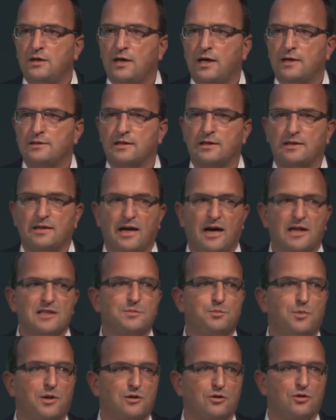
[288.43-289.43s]
And then
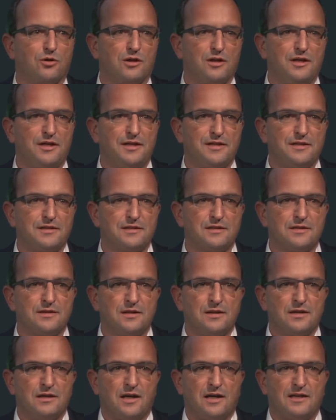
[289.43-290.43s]
last but not least,
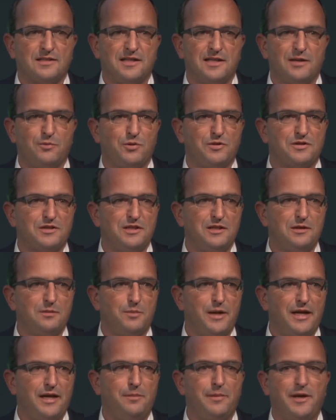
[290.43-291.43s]
I think we've seen
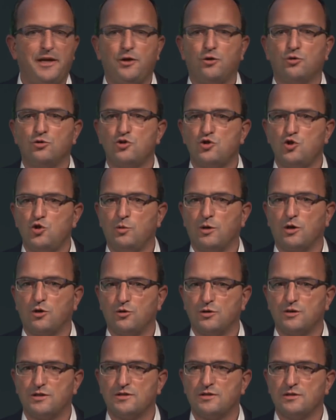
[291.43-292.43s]
many consumer
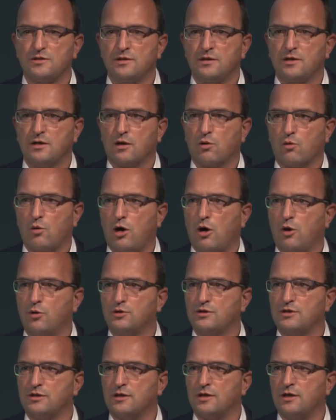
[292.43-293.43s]
goods
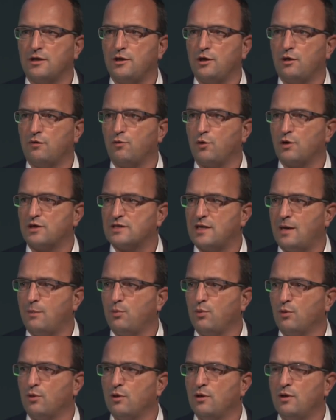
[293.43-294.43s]
around, for
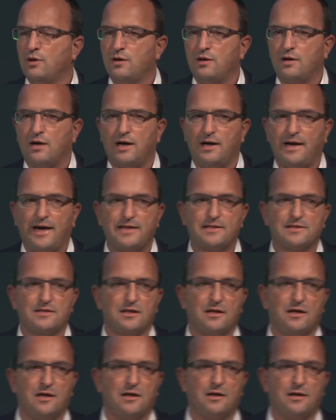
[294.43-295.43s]
example,
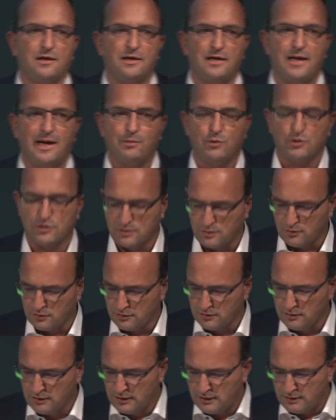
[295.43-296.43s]
Alexa and
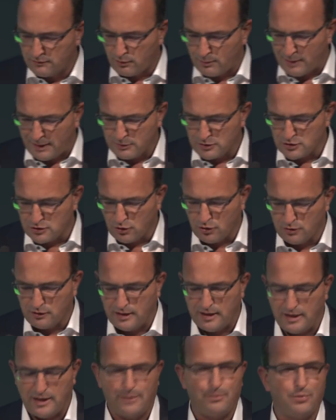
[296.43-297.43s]
Amazon, from Amazon,
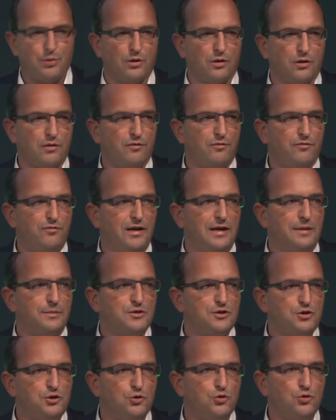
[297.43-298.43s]
Apple,
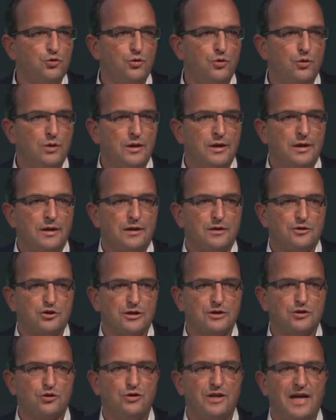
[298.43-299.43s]
Philips Hue,
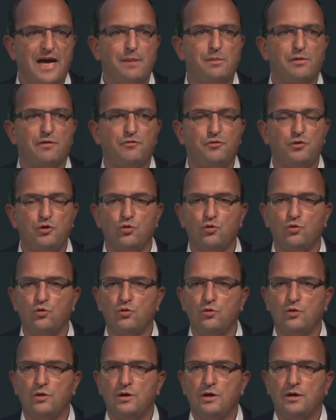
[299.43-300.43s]
just to name a
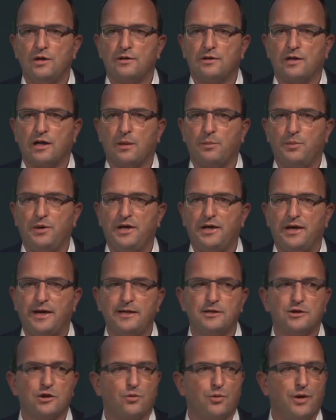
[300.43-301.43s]
few that are being
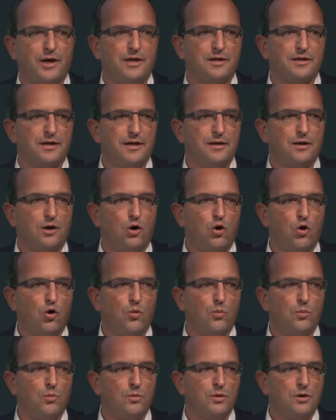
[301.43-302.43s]
integrated in a
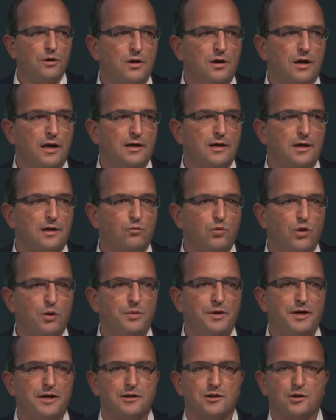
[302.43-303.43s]
home and that will
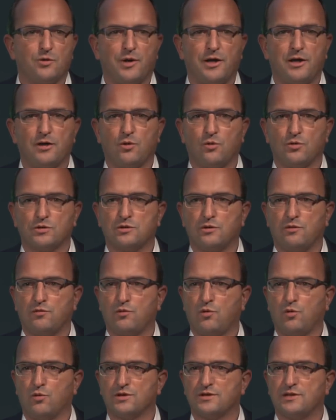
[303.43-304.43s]
be integrated also, of
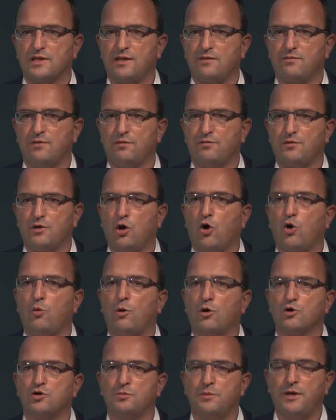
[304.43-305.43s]
course, then with the home
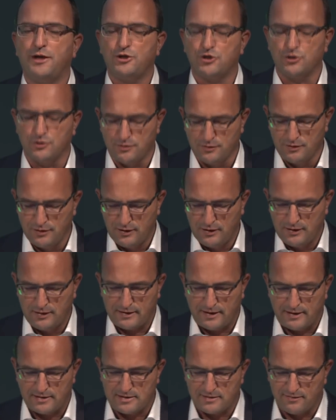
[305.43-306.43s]
automation
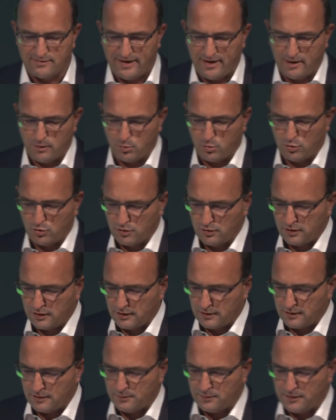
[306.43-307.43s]
that's available
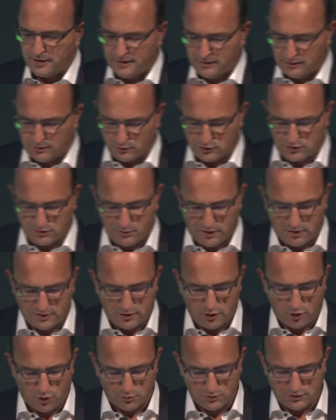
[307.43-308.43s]
in those smarter
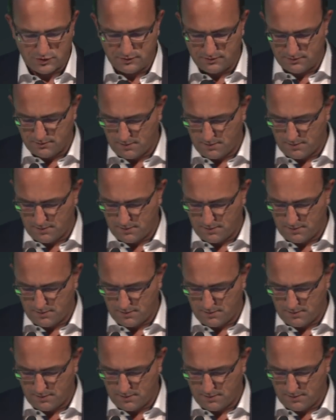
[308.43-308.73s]
homes.